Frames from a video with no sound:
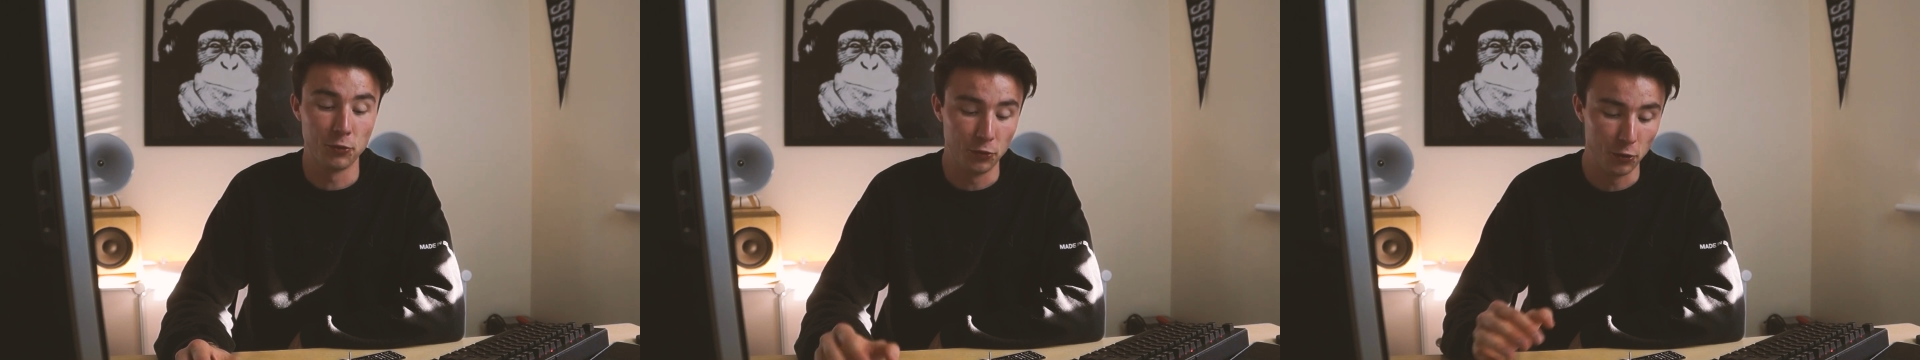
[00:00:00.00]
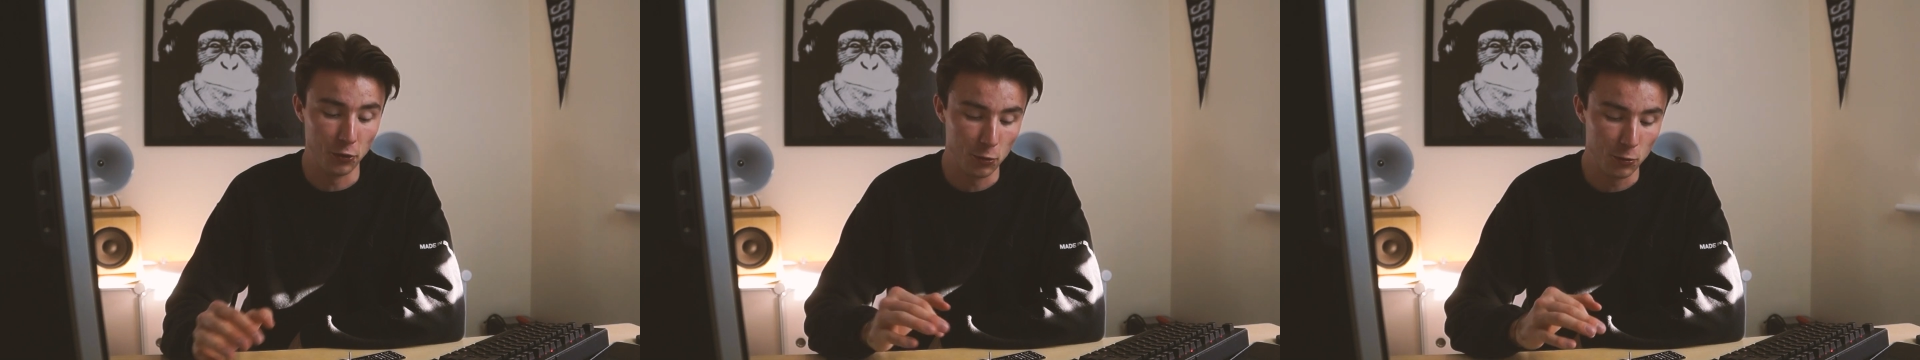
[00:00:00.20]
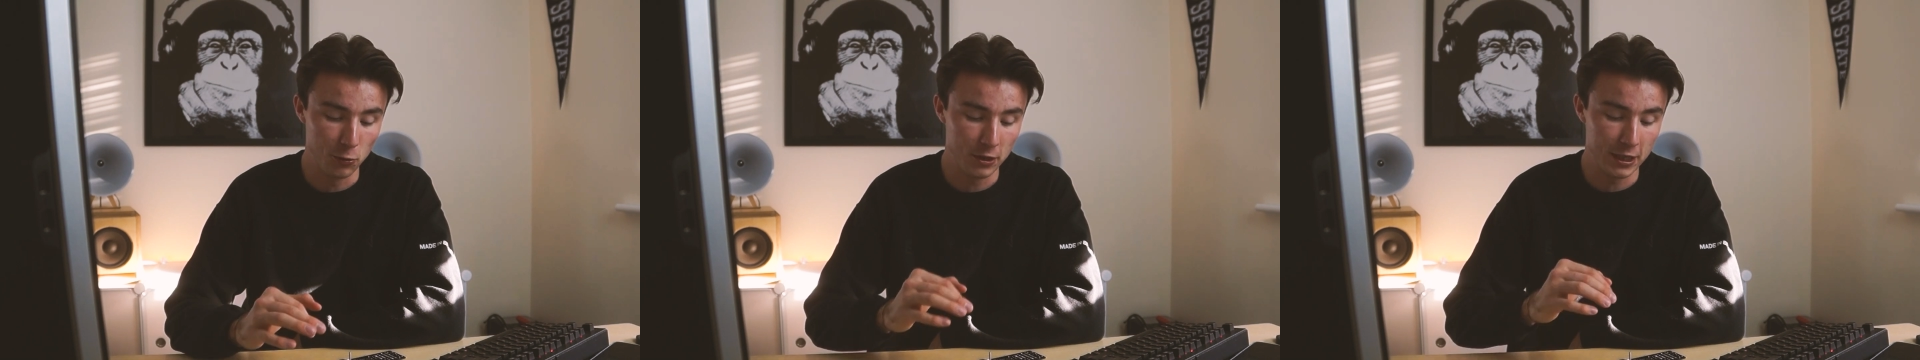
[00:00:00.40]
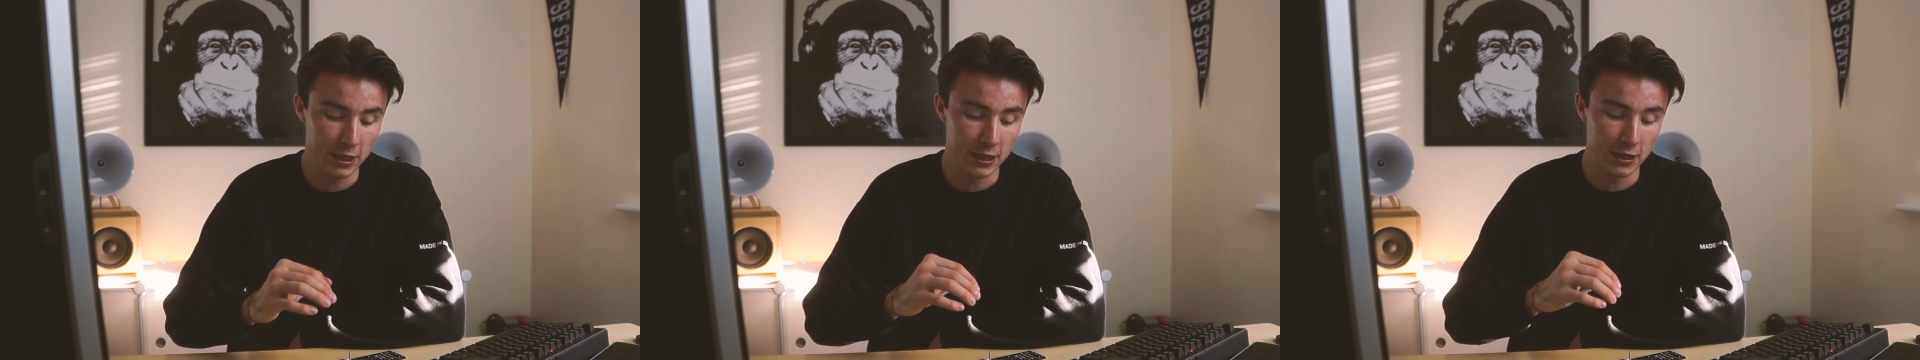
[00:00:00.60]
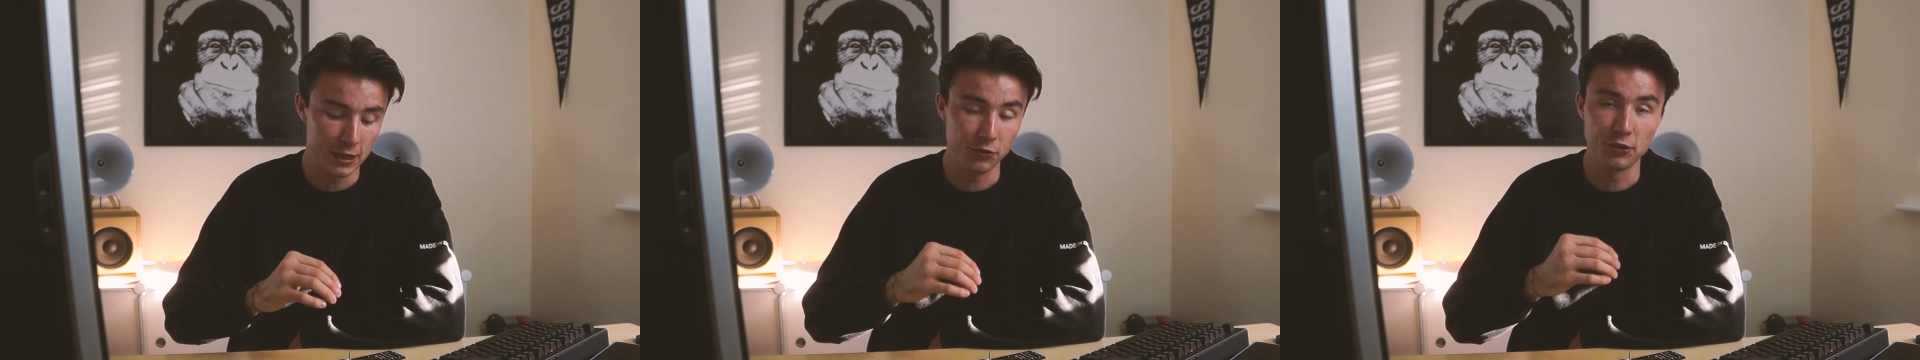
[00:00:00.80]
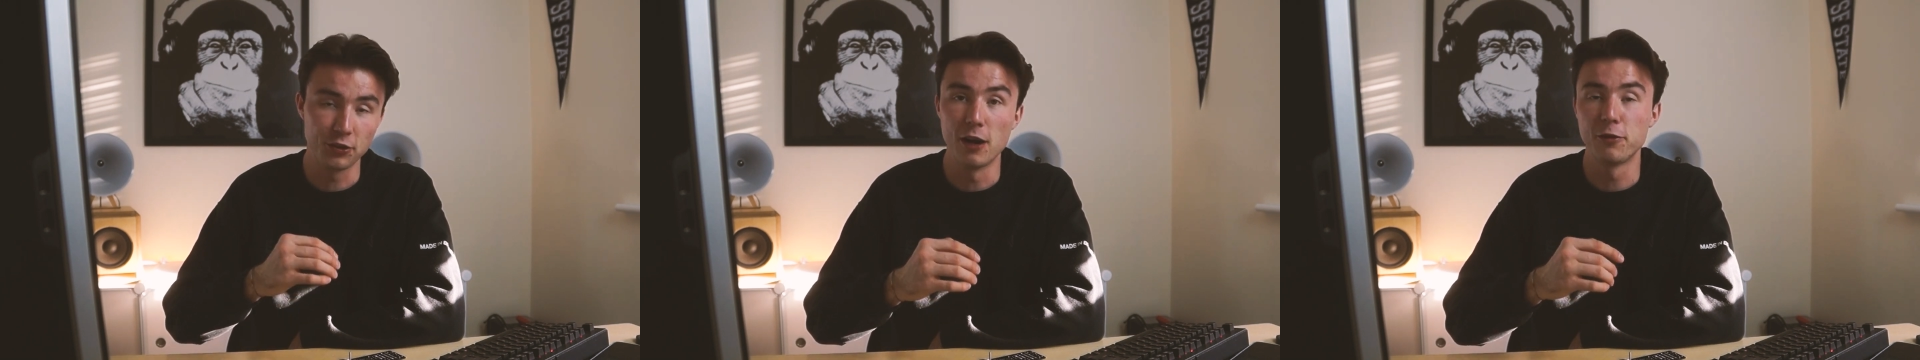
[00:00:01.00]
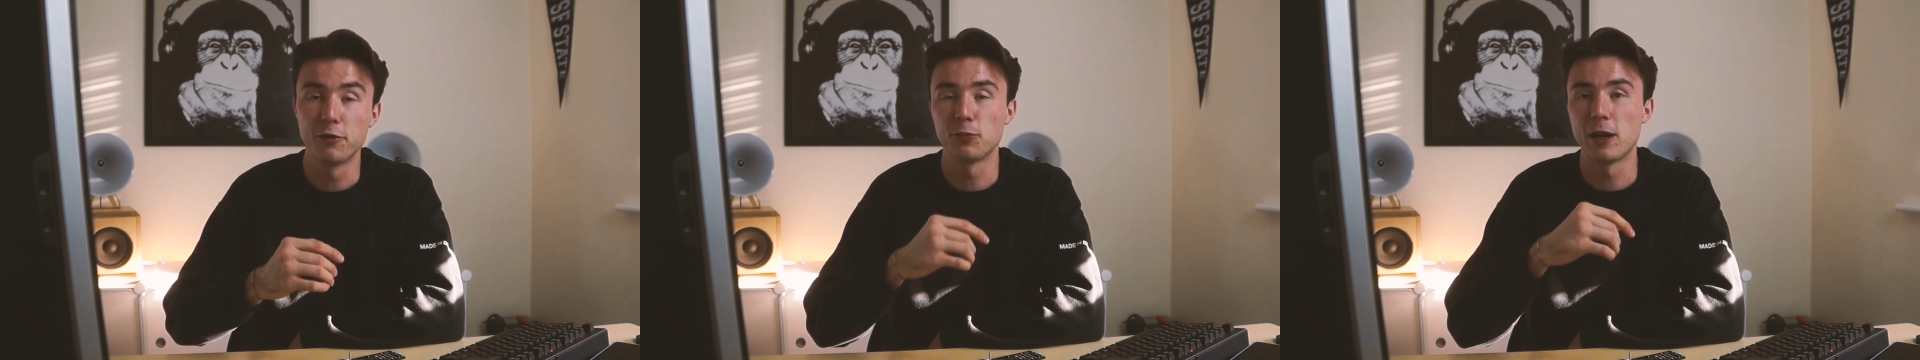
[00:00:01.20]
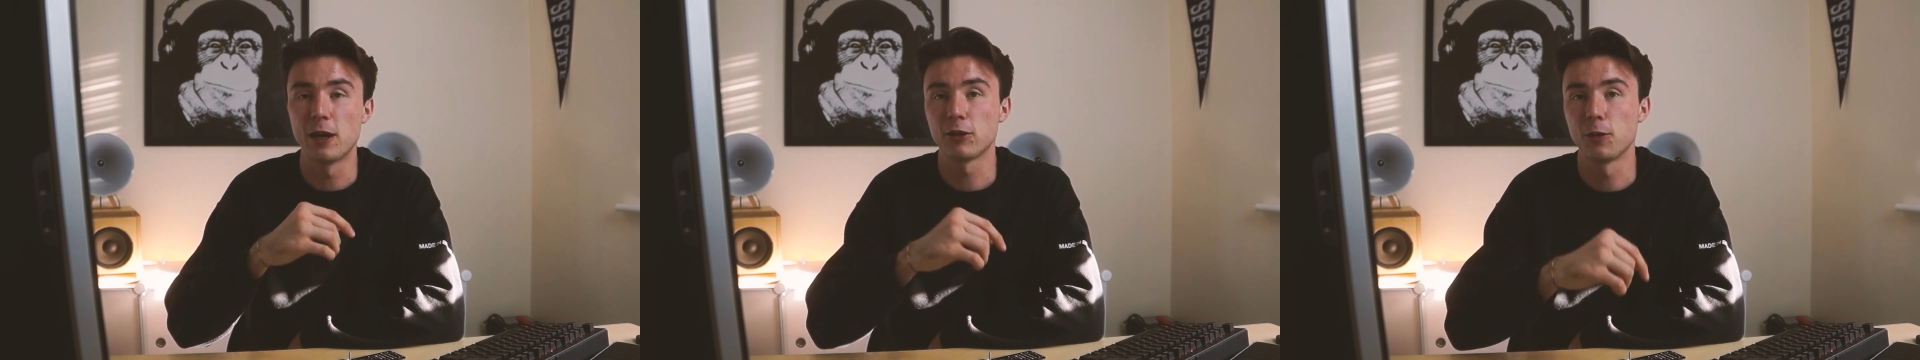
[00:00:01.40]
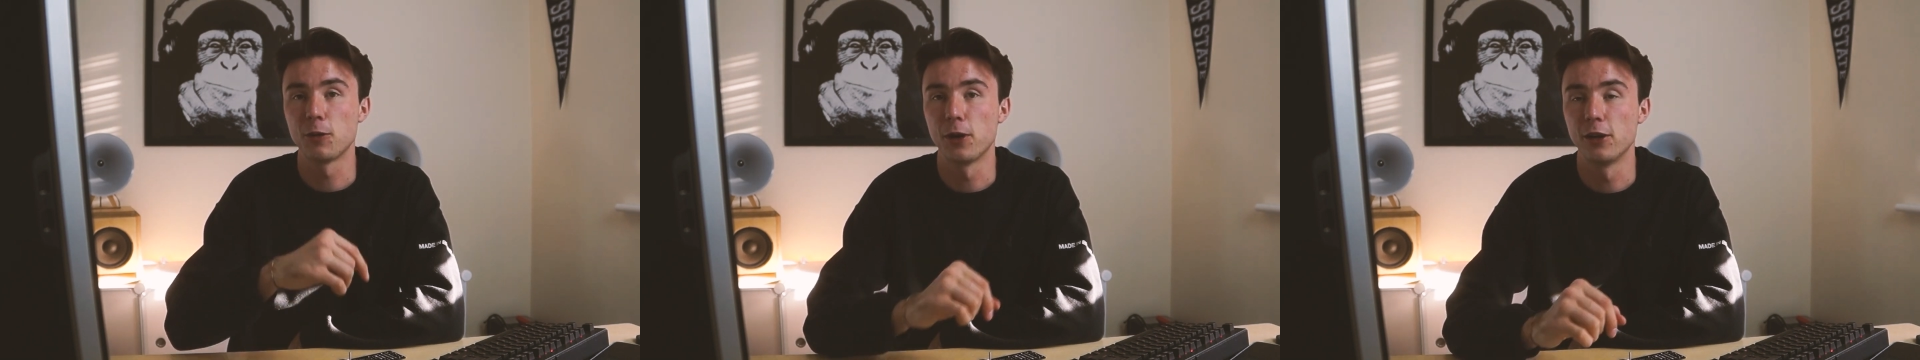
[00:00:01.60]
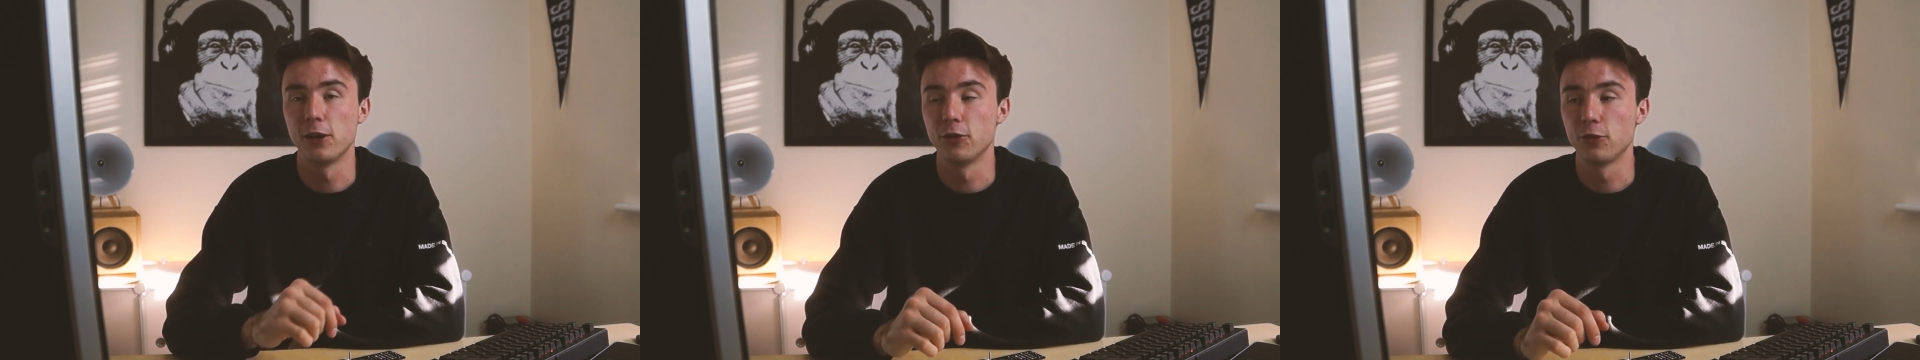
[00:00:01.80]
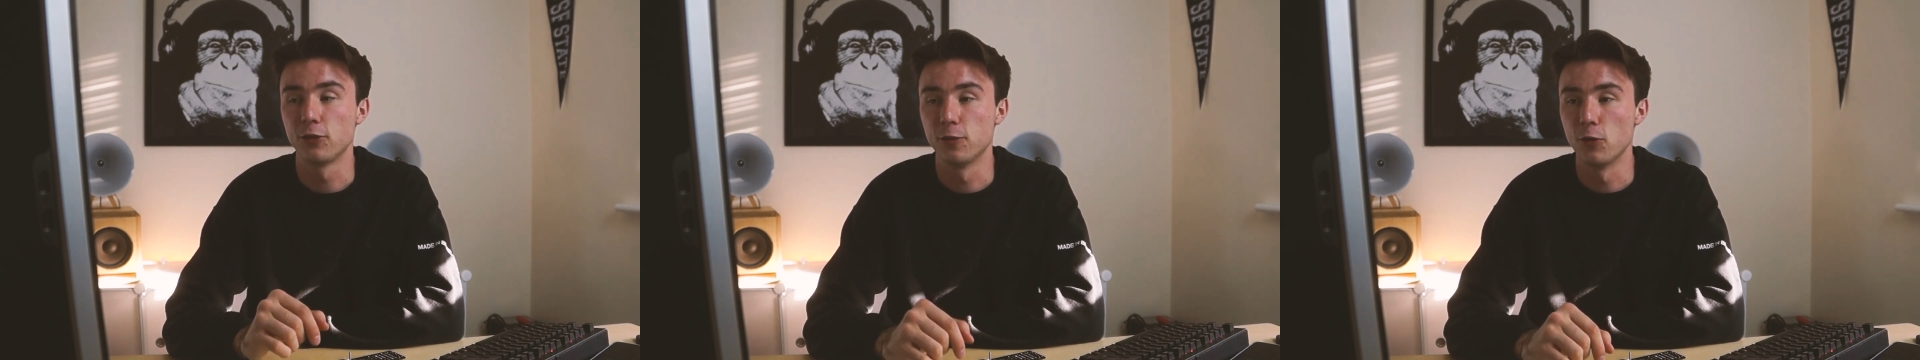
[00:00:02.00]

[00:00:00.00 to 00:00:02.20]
do the surface mount components